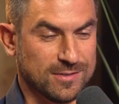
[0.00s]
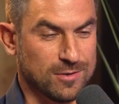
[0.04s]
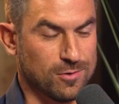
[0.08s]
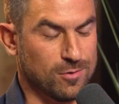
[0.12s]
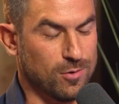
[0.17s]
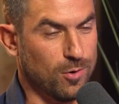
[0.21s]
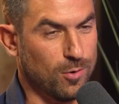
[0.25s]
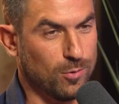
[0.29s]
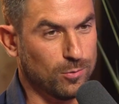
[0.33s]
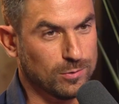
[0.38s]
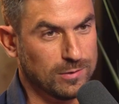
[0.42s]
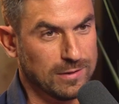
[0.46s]

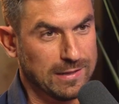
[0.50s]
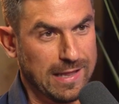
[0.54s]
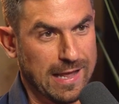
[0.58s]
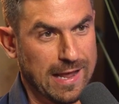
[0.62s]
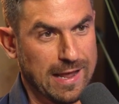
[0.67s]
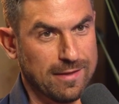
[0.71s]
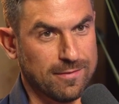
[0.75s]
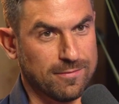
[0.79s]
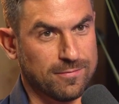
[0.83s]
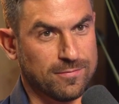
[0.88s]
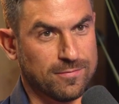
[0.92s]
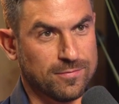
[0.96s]
their own
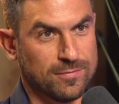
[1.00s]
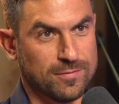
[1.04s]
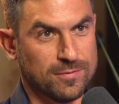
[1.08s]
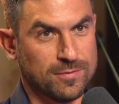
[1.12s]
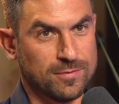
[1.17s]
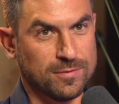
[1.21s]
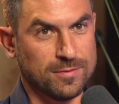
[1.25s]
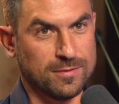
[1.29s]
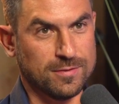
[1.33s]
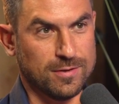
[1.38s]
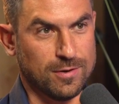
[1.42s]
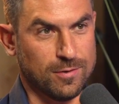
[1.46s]

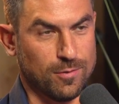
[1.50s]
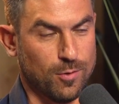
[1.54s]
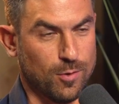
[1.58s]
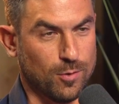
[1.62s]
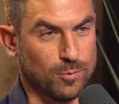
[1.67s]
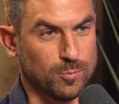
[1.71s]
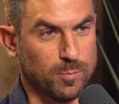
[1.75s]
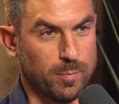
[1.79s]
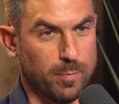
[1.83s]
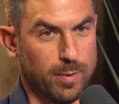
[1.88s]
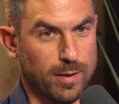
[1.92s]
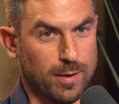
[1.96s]
life, their
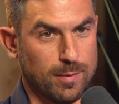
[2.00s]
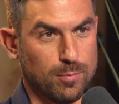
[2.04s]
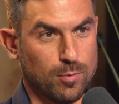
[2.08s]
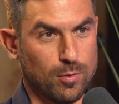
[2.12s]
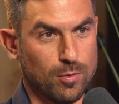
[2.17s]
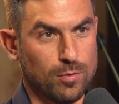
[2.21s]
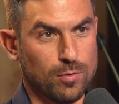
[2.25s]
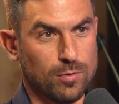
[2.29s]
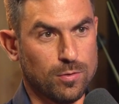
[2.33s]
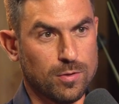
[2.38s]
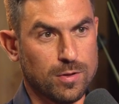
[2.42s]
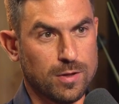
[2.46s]
own
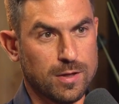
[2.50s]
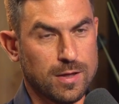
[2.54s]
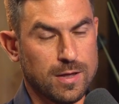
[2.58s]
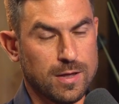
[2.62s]
bubble.